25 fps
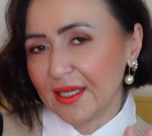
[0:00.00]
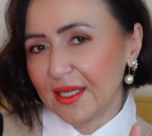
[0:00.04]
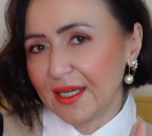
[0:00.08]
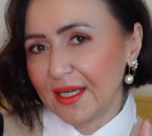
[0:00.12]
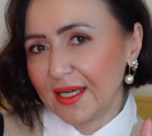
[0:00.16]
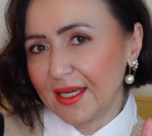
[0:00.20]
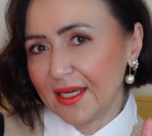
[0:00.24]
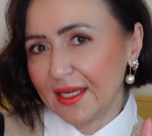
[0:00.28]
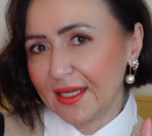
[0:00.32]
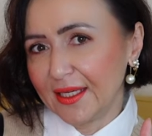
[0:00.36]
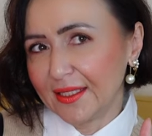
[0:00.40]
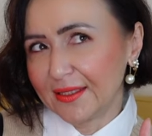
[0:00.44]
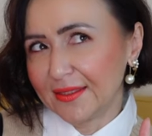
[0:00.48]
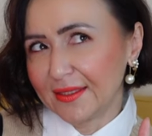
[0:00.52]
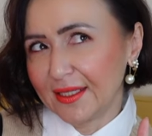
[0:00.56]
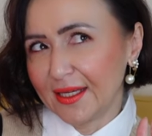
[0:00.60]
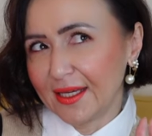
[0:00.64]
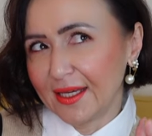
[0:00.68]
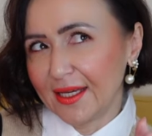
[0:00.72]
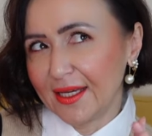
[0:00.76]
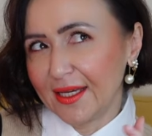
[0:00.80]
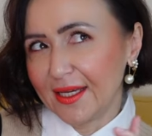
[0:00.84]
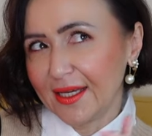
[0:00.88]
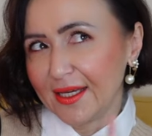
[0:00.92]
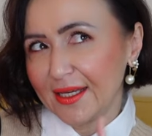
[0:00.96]
and
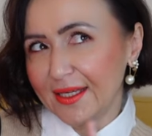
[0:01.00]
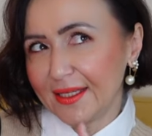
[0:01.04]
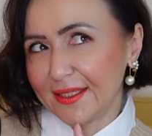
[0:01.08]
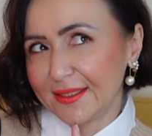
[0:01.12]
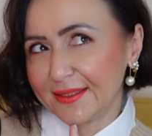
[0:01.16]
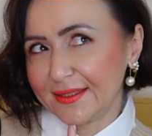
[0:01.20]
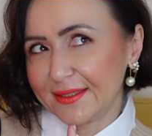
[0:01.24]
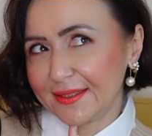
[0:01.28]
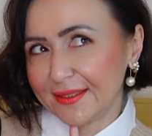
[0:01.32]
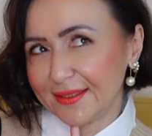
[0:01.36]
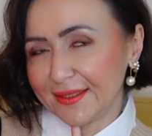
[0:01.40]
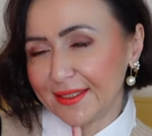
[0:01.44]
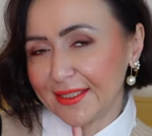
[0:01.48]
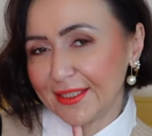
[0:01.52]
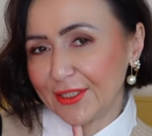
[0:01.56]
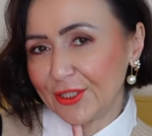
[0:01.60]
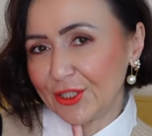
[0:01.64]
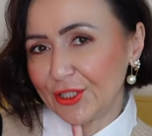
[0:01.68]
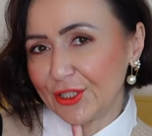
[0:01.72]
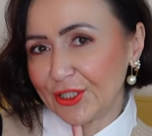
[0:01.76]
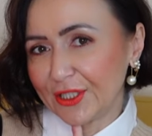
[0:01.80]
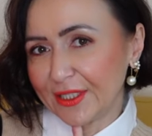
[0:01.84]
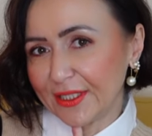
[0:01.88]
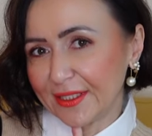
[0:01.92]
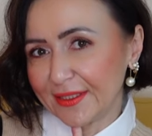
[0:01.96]
I had a
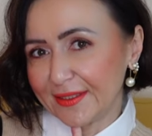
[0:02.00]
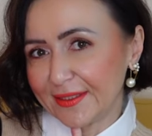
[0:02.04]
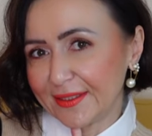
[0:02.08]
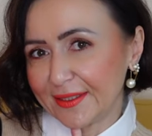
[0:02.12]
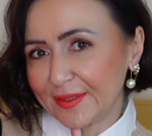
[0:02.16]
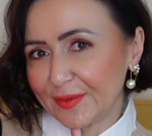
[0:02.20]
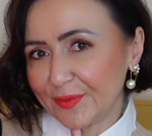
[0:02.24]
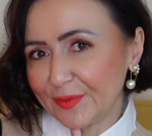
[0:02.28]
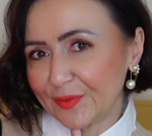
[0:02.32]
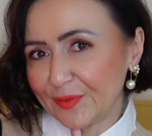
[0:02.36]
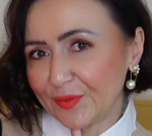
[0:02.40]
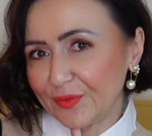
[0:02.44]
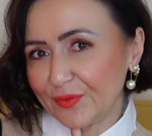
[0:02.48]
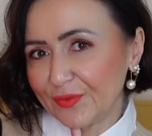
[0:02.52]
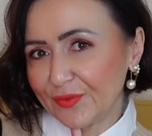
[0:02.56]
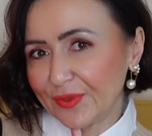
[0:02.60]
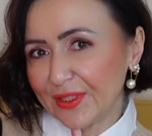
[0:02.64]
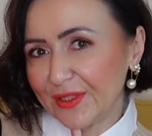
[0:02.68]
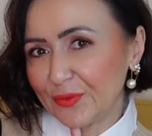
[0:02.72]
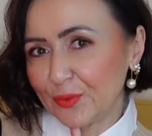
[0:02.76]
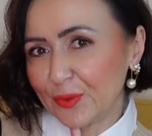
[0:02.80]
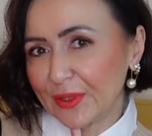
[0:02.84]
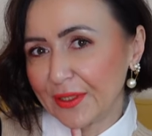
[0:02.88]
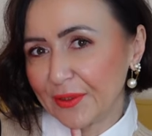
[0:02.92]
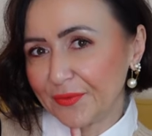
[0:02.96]
chat
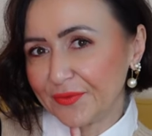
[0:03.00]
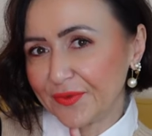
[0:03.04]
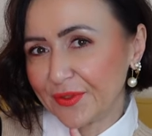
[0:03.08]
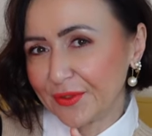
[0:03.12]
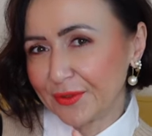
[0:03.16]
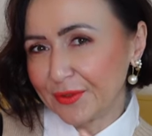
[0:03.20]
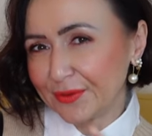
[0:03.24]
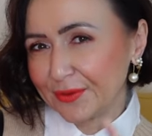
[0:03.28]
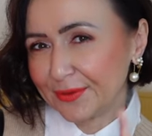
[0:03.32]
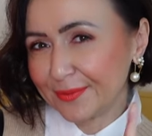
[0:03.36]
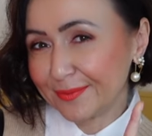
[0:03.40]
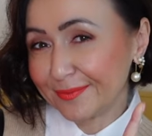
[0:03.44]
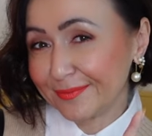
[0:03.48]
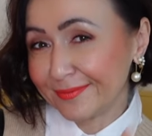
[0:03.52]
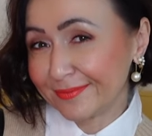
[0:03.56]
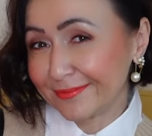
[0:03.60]
with one of you.